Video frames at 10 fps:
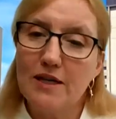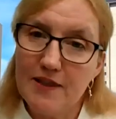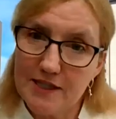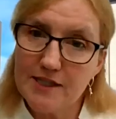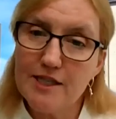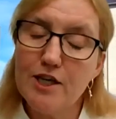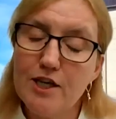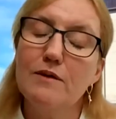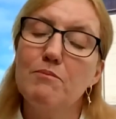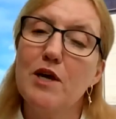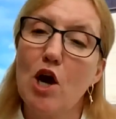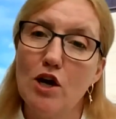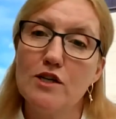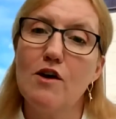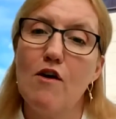But this year,
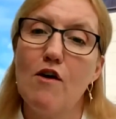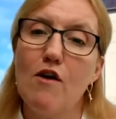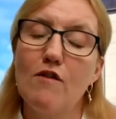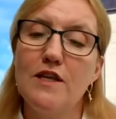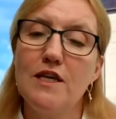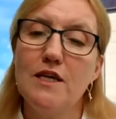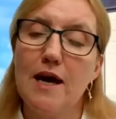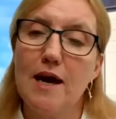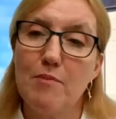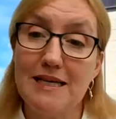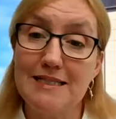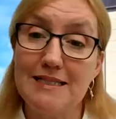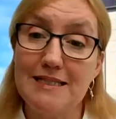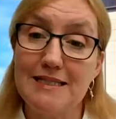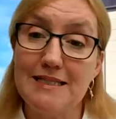because of the
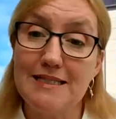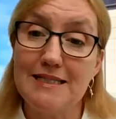pandemic,